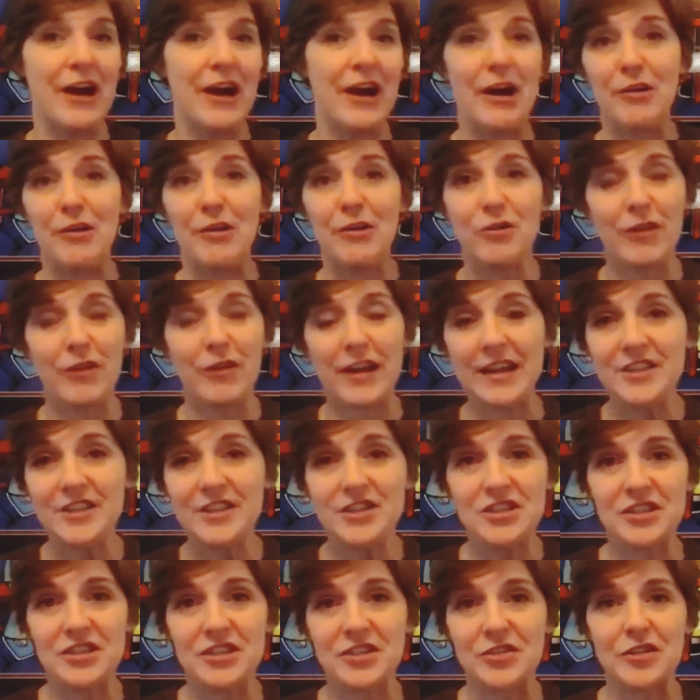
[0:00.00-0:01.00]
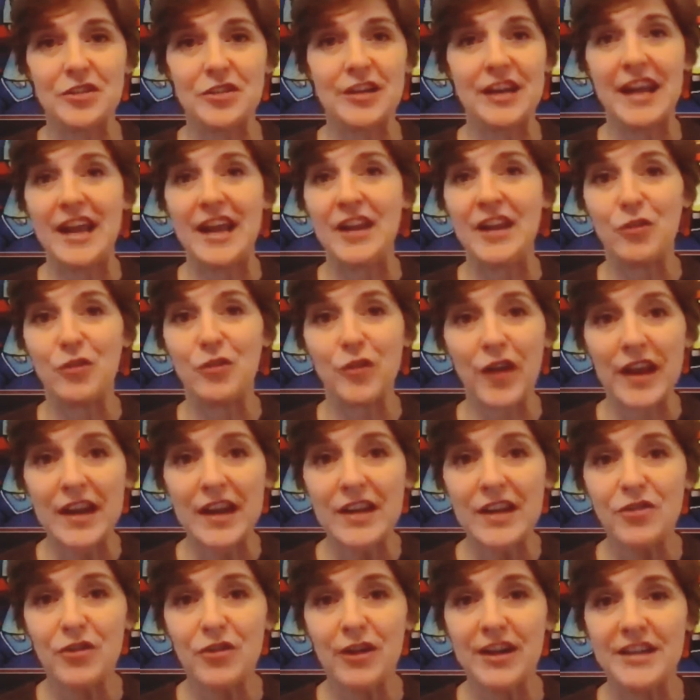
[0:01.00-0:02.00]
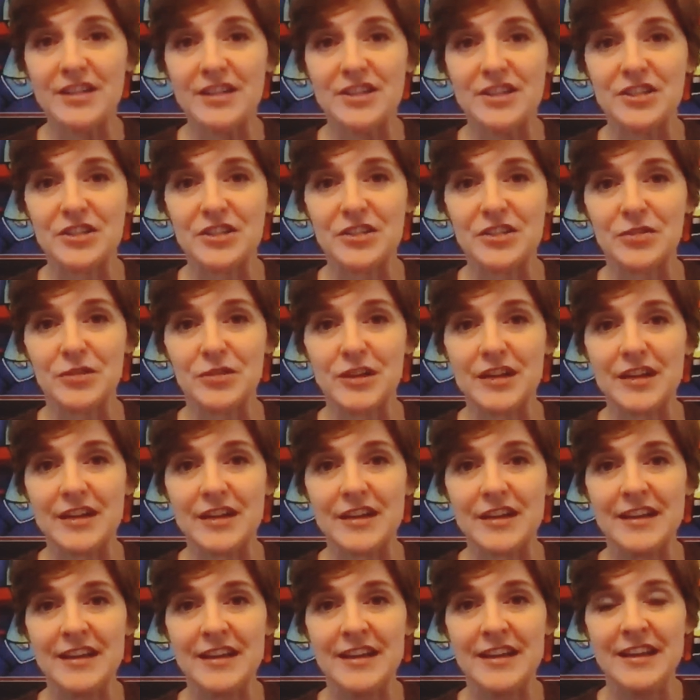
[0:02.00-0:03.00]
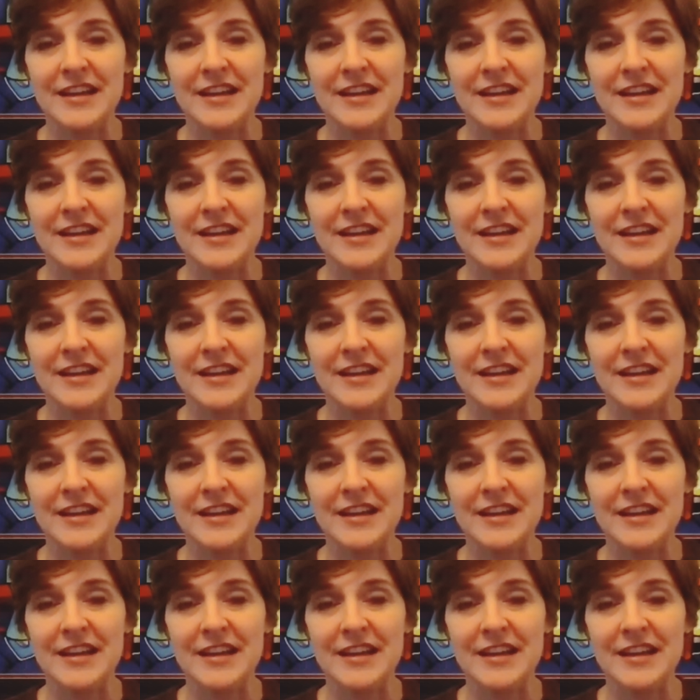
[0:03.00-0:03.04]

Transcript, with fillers: our grandchildren and great grandchildren.